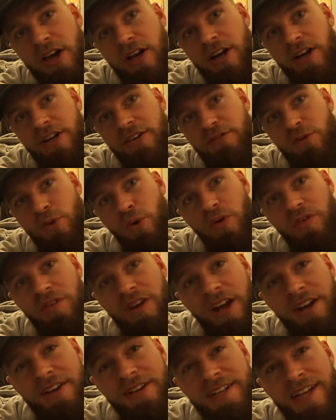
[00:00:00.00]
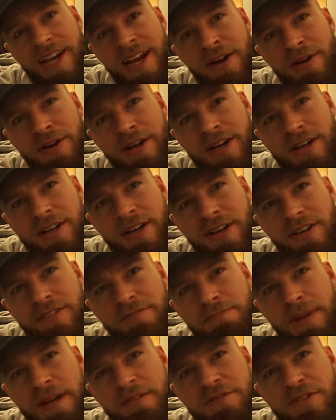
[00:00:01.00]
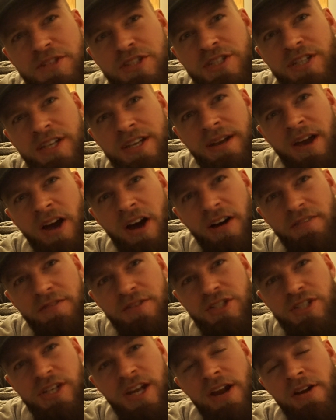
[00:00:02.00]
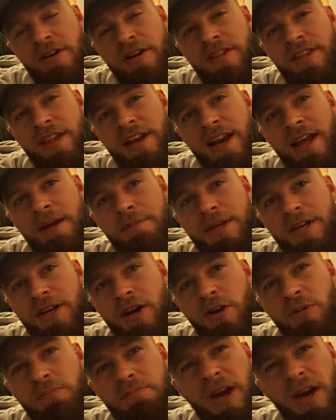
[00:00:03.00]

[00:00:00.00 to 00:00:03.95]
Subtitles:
kind of North London area, kind of Bedfordshire, Hertfordshire area, then let me know.